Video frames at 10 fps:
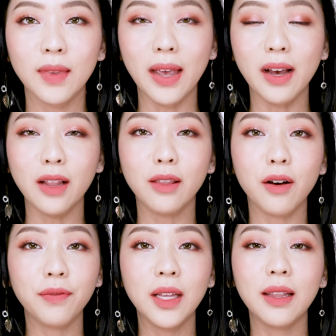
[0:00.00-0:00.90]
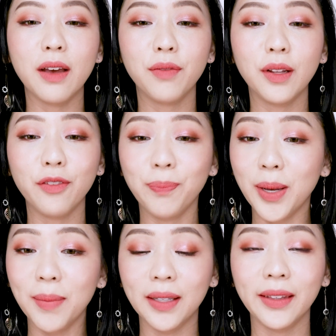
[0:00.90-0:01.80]
Like, I love the level of
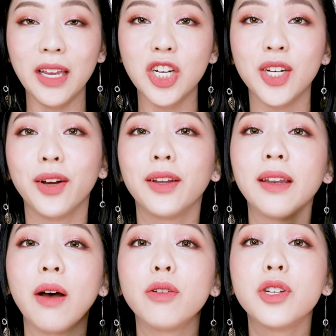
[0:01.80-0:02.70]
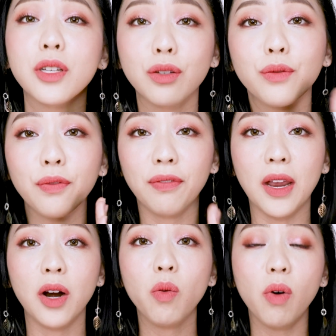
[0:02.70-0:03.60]
pigmentation. Now, just
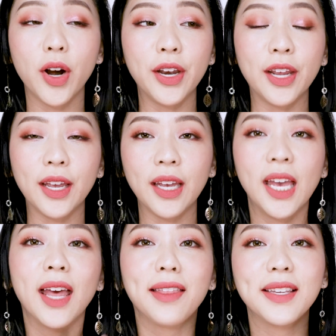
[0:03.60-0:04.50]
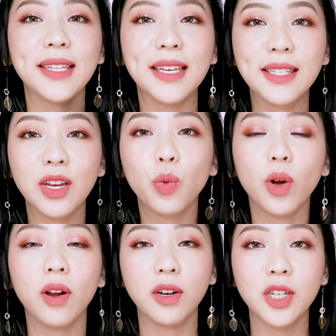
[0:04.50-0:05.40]
fair warning, this isn't
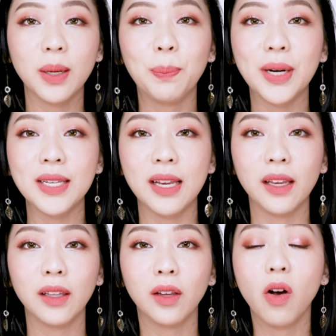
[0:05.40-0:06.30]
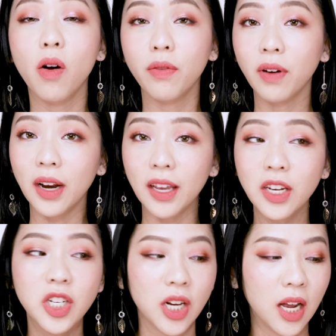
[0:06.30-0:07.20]
100%
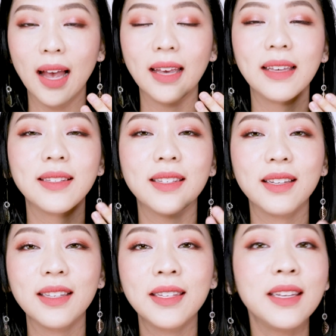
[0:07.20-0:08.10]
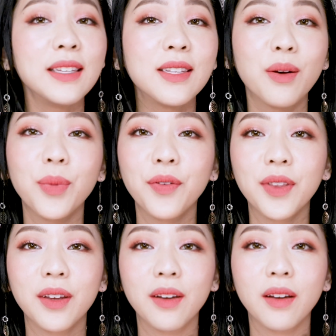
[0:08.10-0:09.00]
coverage. I can still see some
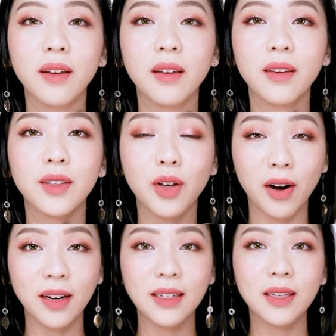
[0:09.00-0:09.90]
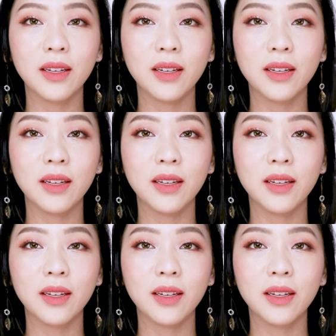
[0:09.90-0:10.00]
of the dark